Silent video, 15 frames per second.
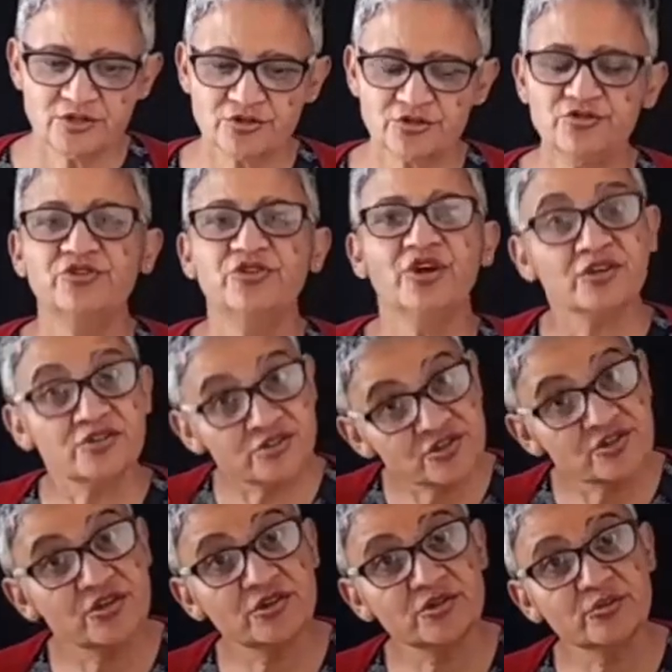to not
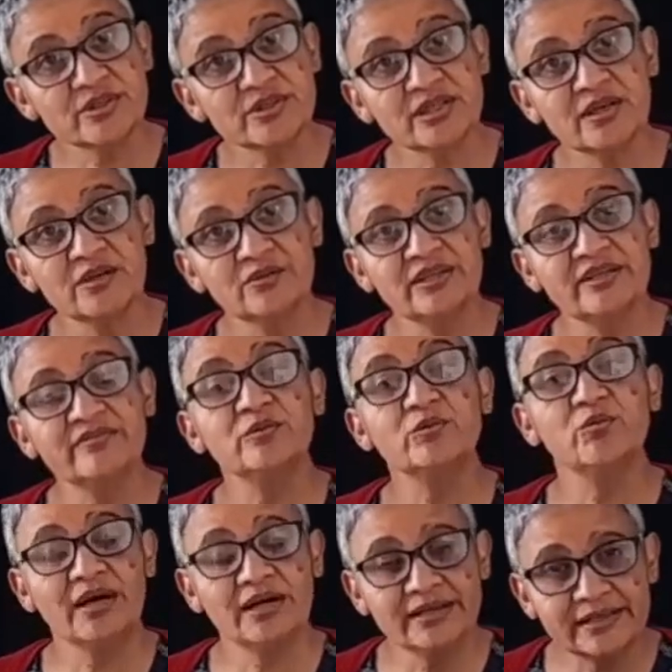start with our level
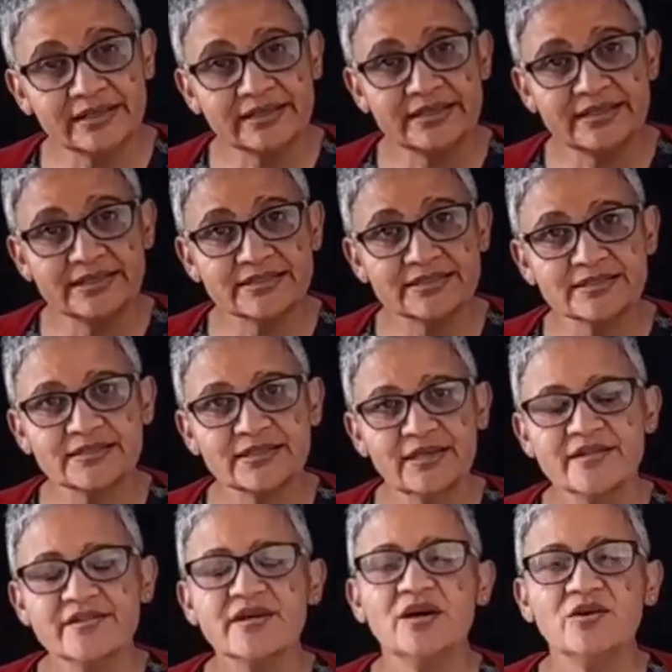1 readers.
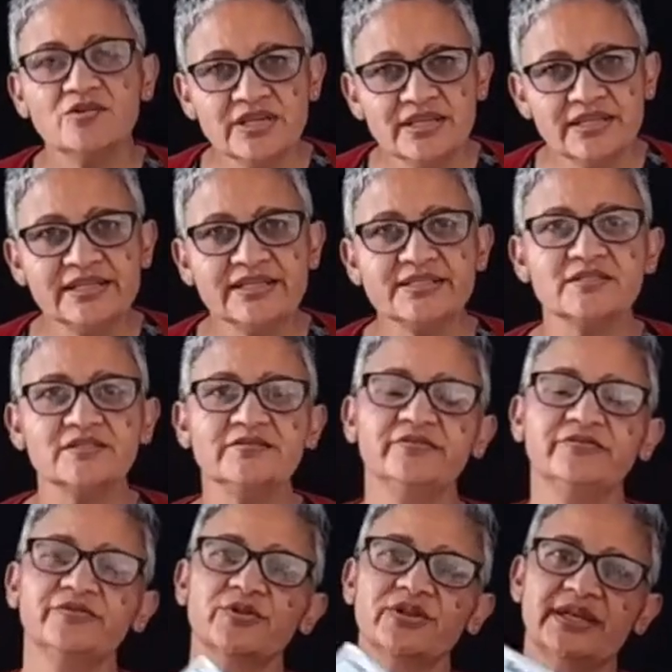The only
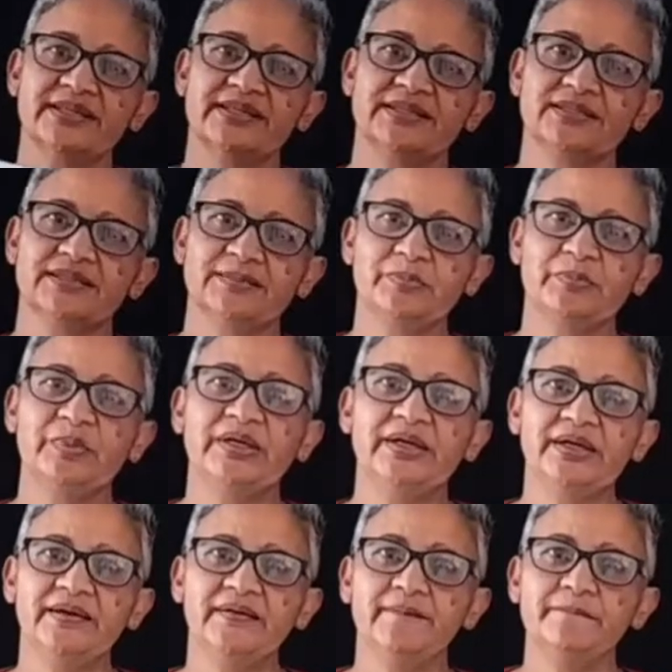reason for that
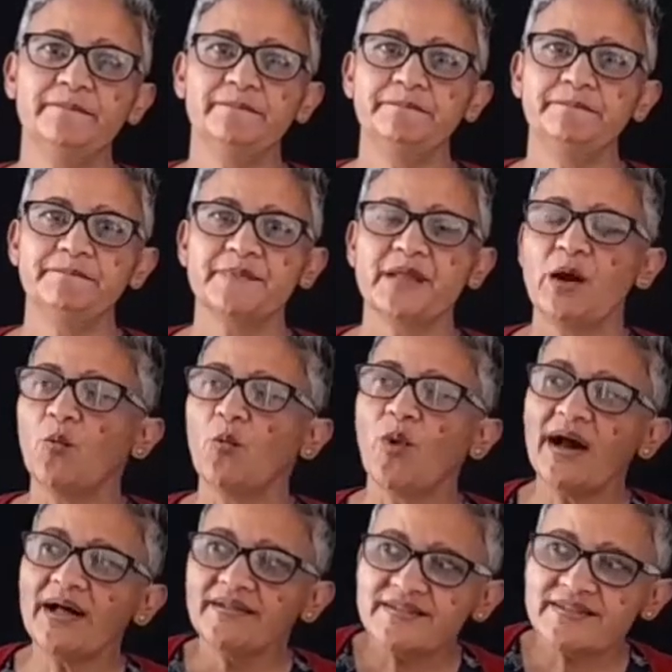being,
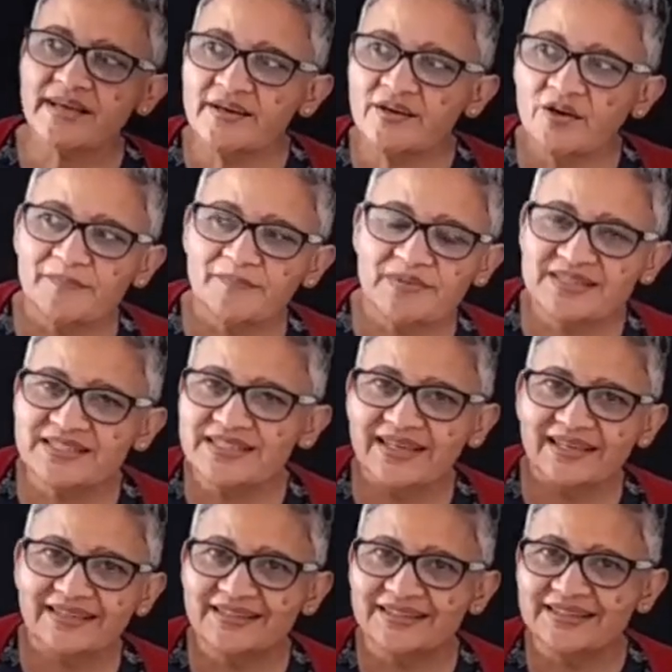while they are busy
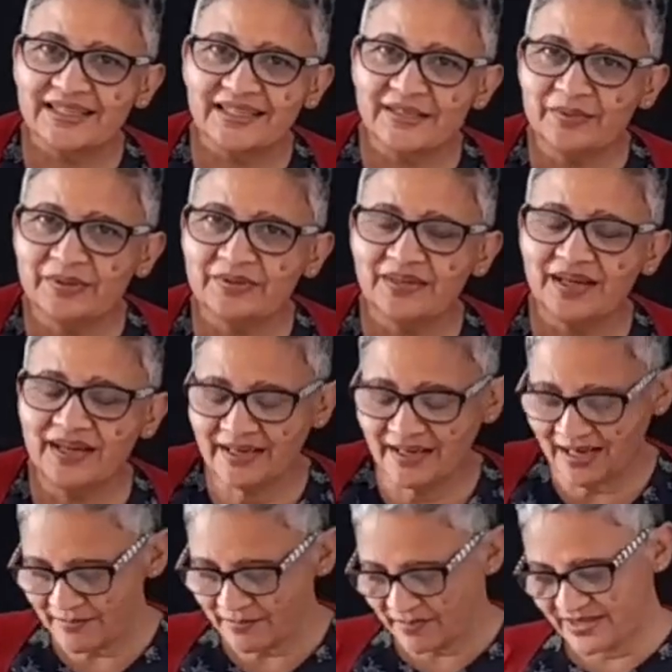at the table and
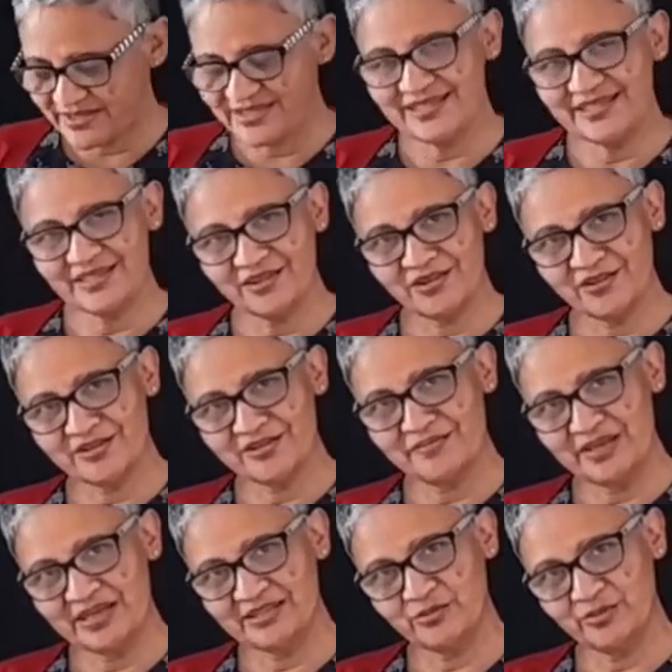I'm busy here on the
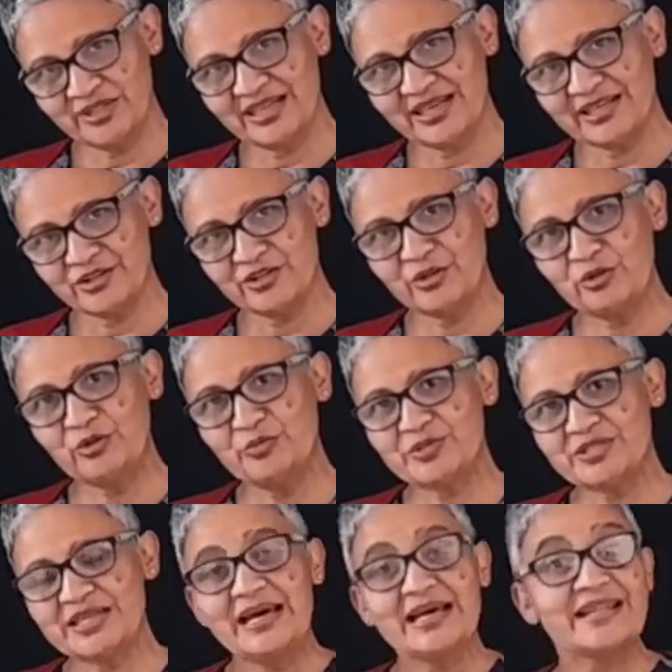mat with the other
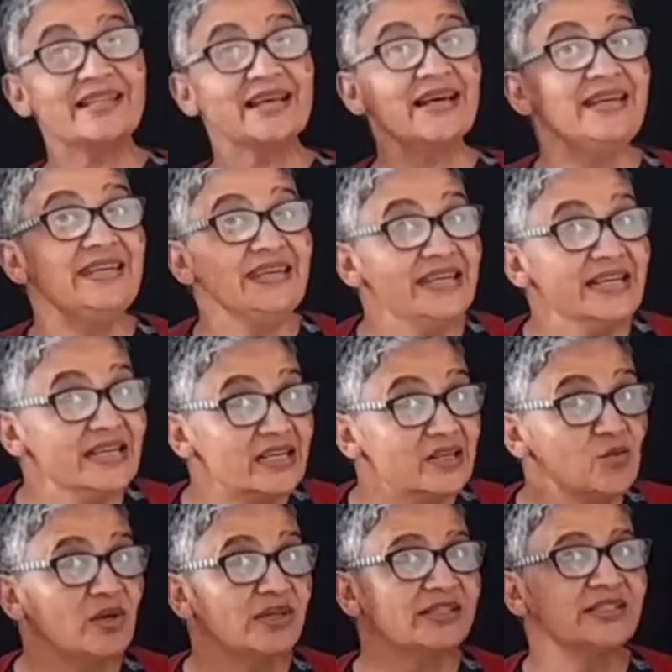groups, they hear
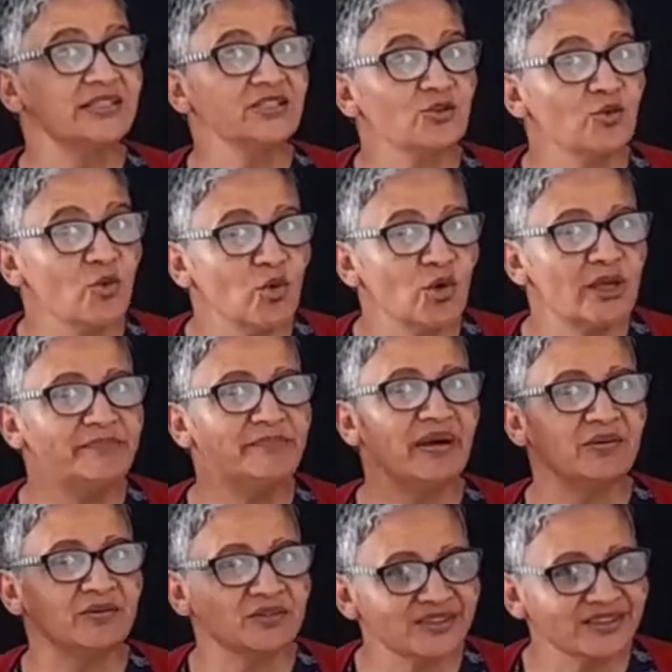what it is all
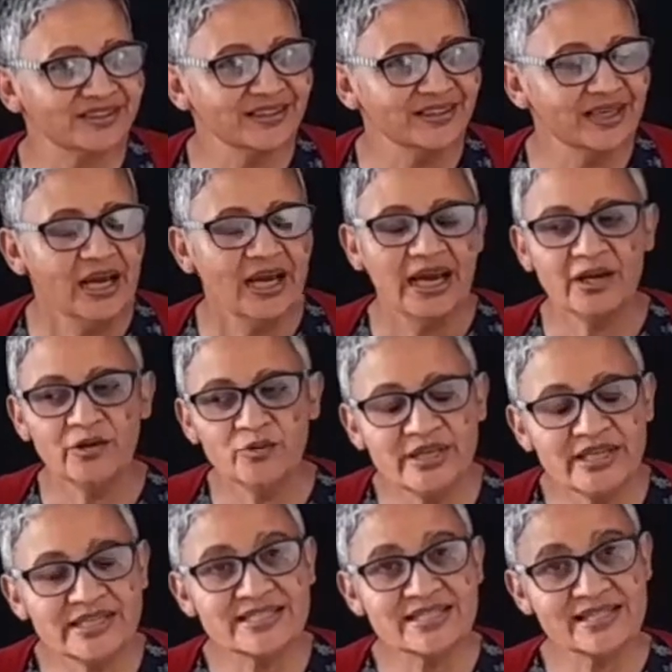about. And
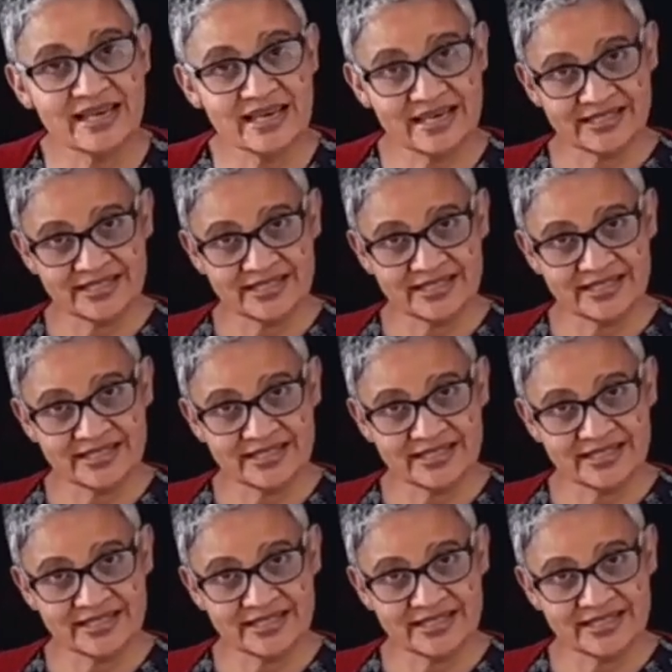when it's their